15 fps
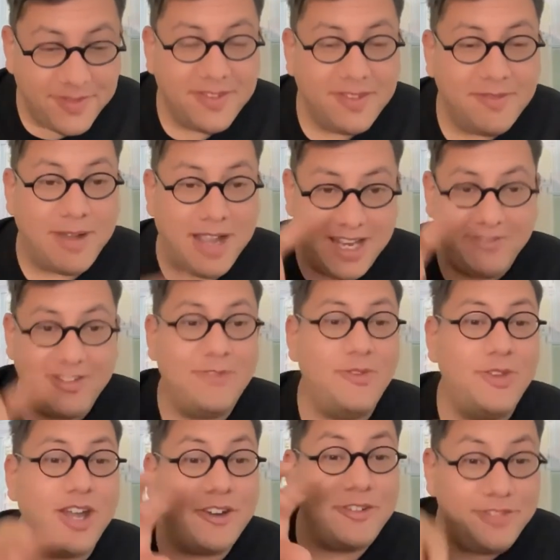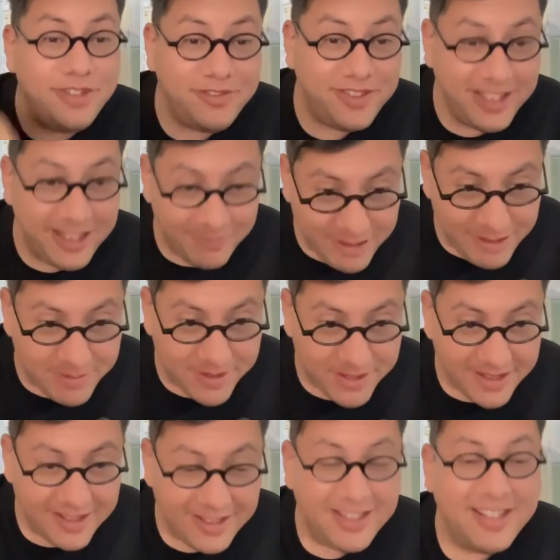By the way, we are 15 people,
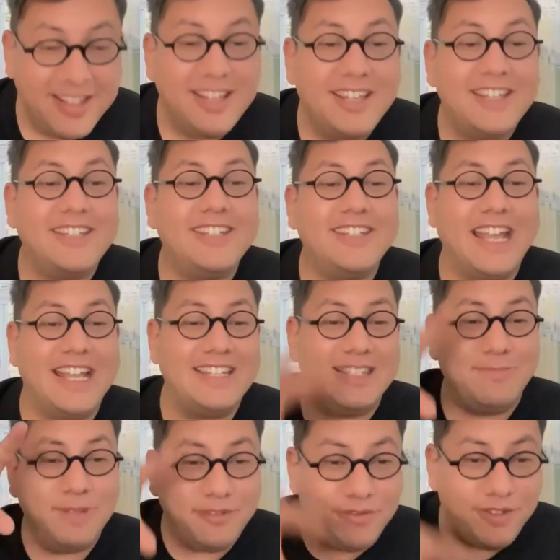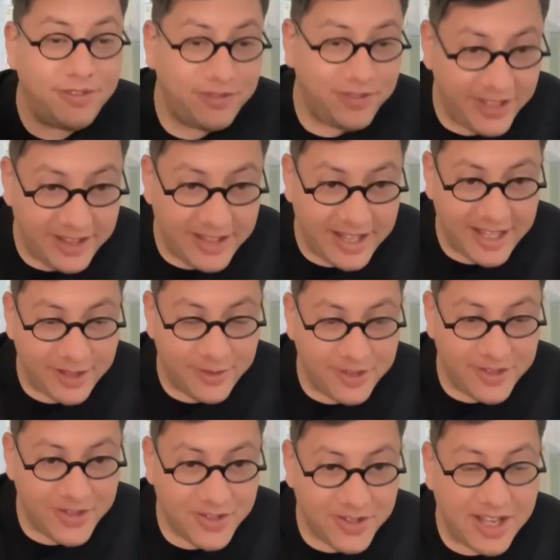can speak 15
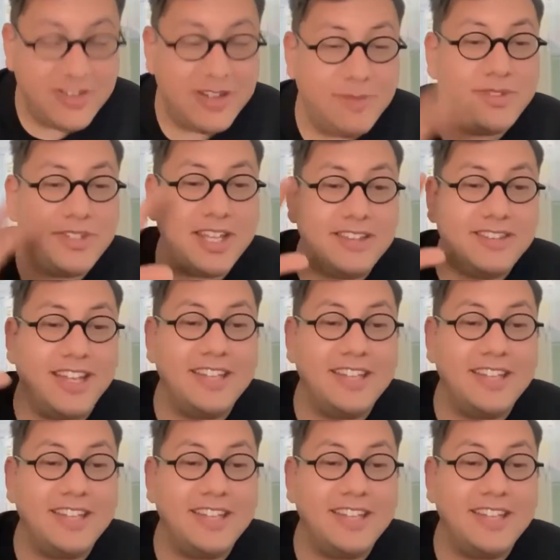language. And you have a